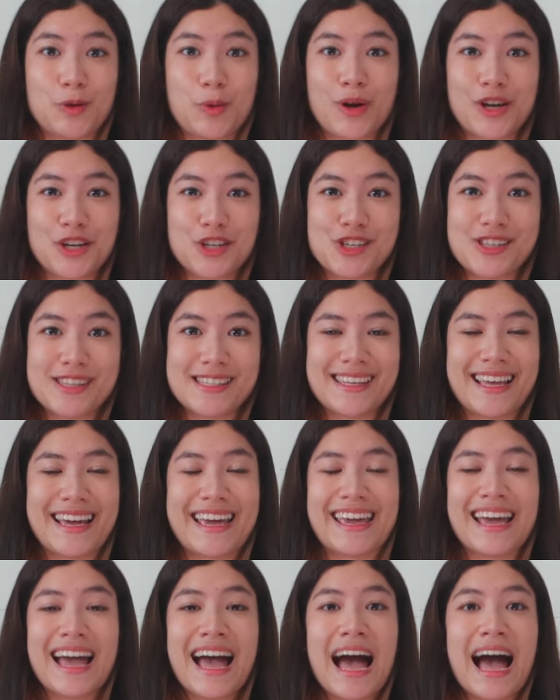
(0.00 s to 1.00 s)
questions
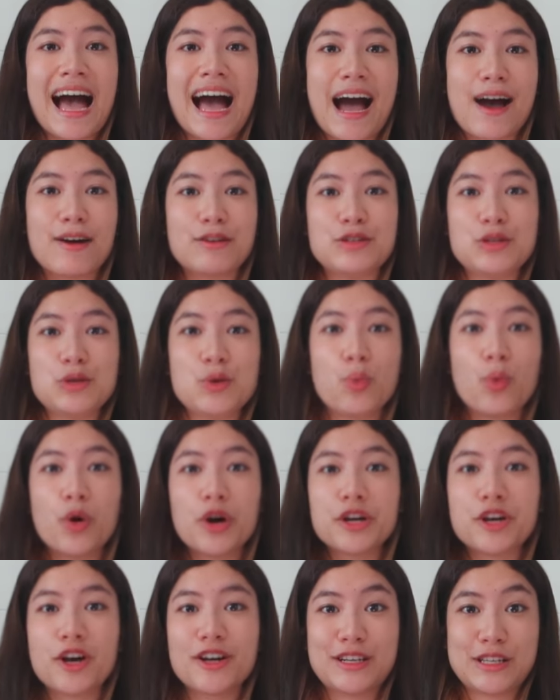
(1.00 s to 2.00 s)
like, how do you
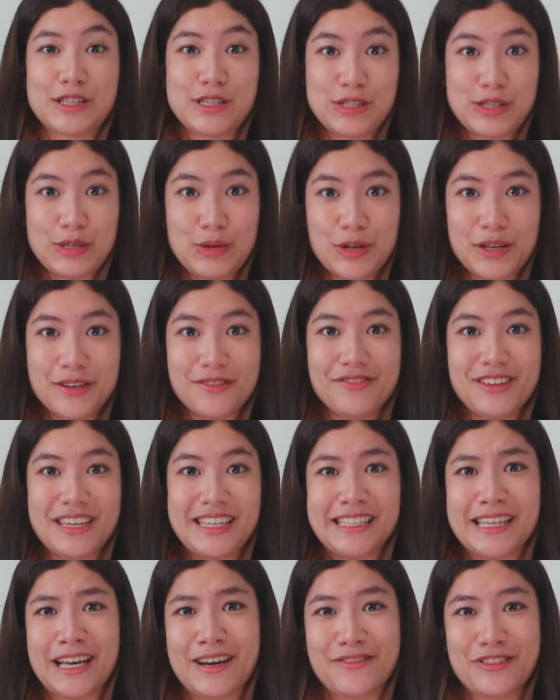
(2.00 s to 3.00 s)
work on a student
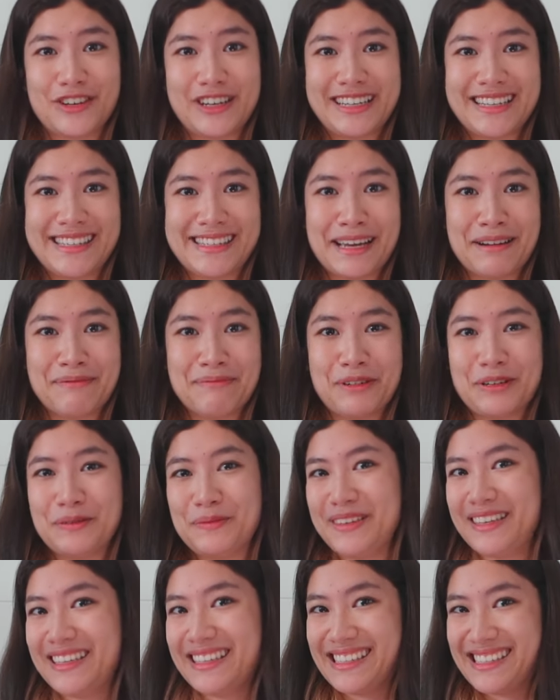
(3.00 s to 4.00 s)
visa, for example,
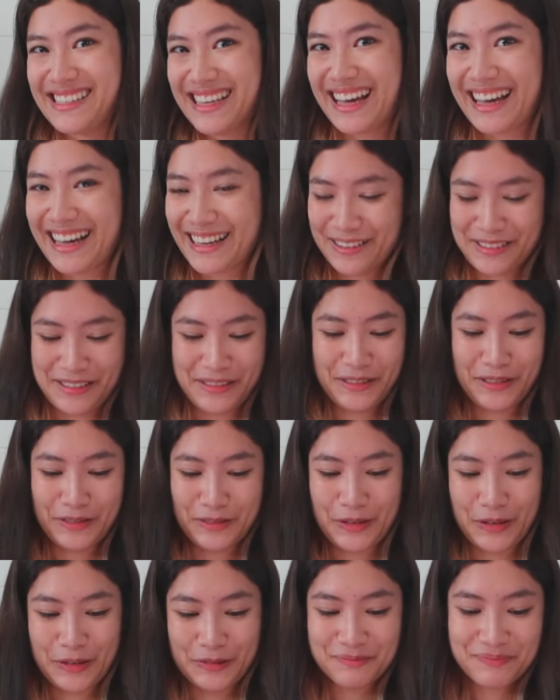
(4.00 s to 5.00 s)
because I also don't
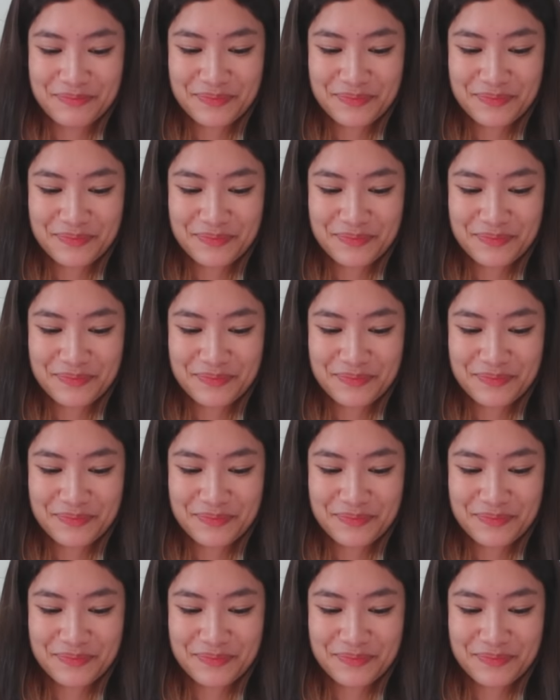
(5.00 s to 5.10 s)
know.